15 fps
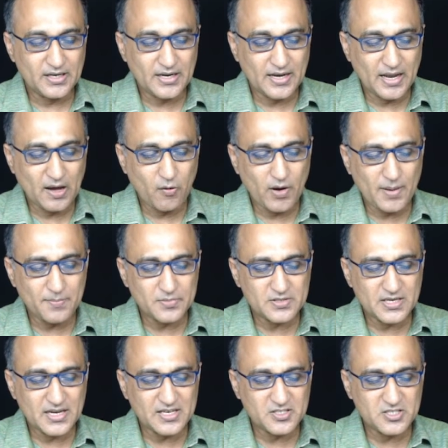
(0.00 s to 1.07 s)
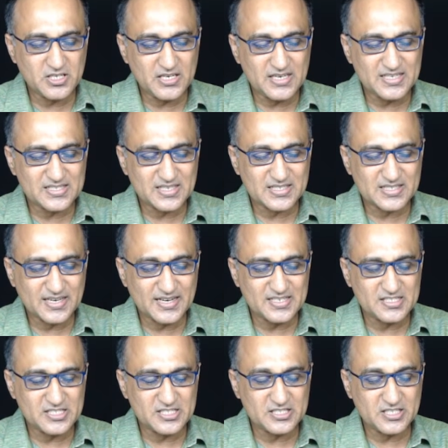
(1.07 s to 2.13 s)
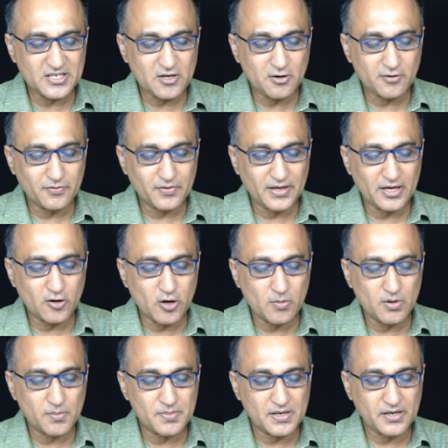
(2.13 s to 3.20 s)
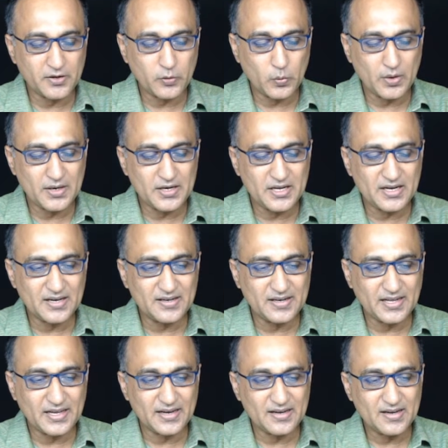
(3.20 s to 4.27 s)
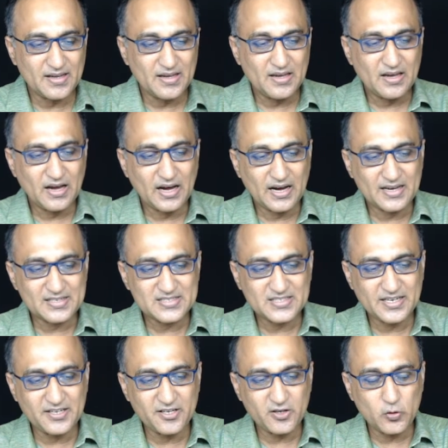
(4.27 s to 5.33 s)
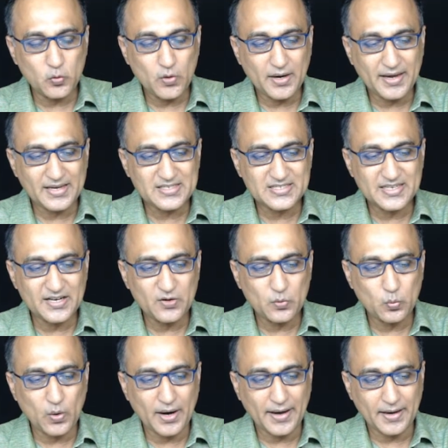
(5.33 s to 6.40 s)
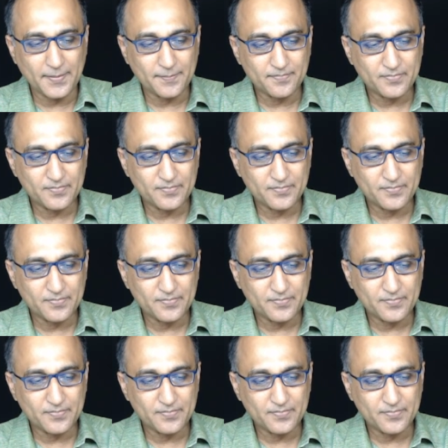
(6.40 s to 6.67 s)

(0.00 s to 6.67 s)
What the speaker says: Now I am saying G is assigned GCD of A comma B. 20 and 10 are sent to X and Y.